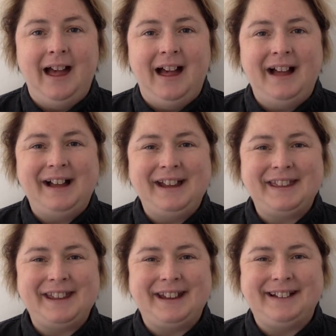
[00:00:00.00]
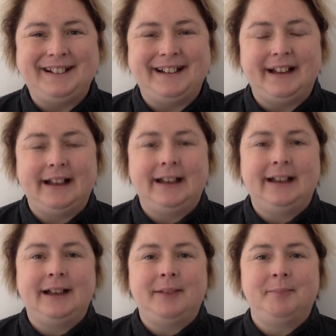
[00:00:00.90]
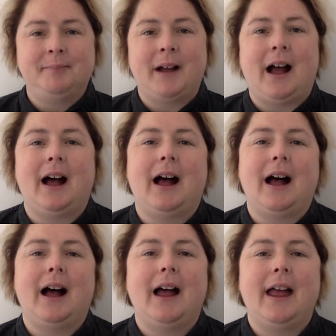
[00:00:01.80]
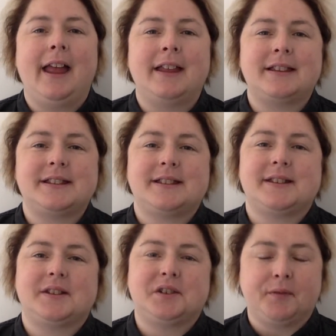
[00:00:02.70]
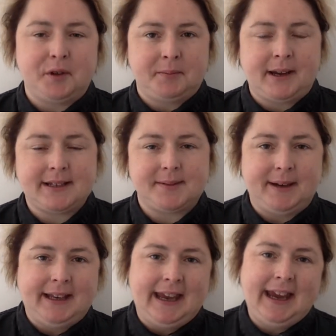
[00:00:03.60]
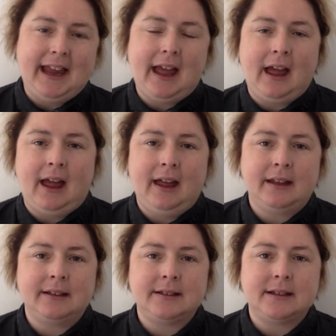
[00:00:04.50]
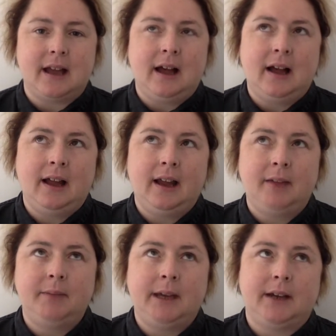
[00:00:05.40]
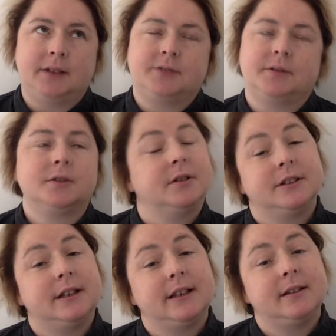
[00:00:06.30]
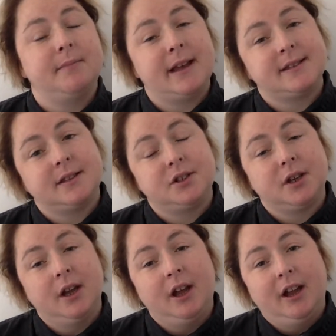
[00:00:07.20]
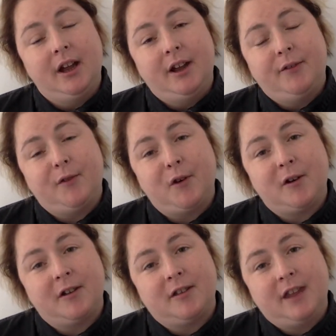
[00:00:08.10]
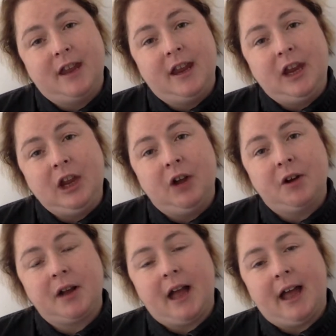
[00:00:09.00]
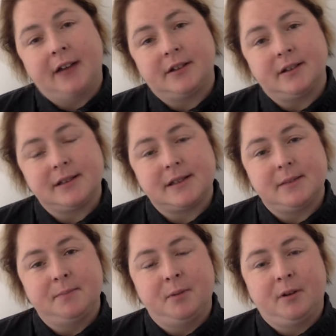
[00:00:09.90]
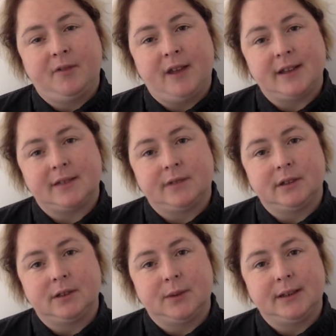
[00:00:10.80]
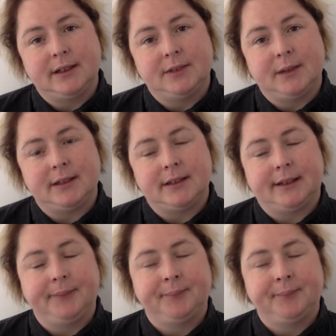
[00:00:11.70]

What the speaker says: Hi there. It's Síobhan McSweeney, and I'm here to record a little message for the Young Adults Book Festival 2020.